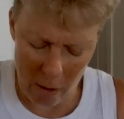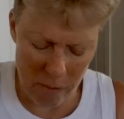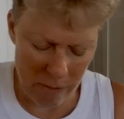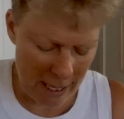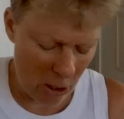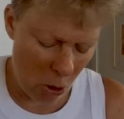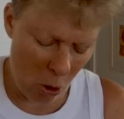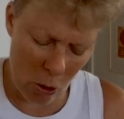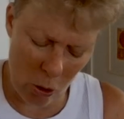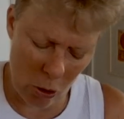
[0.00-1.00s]
I read
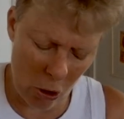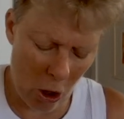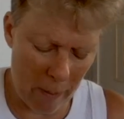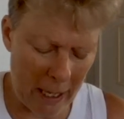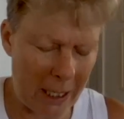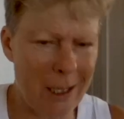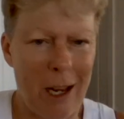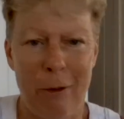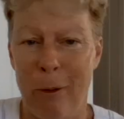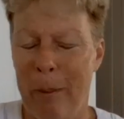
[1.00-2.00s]
all your comments.
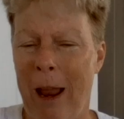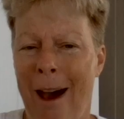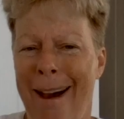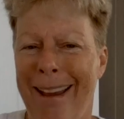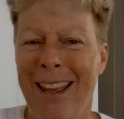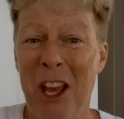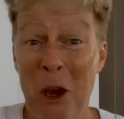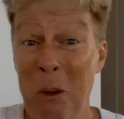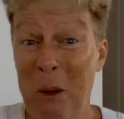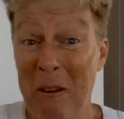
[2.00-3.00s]
I reply
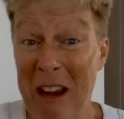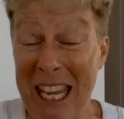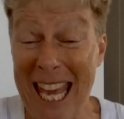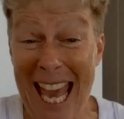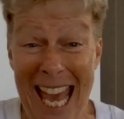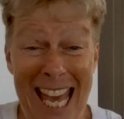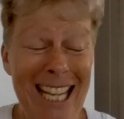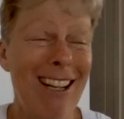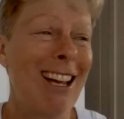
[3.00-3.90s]
where I can.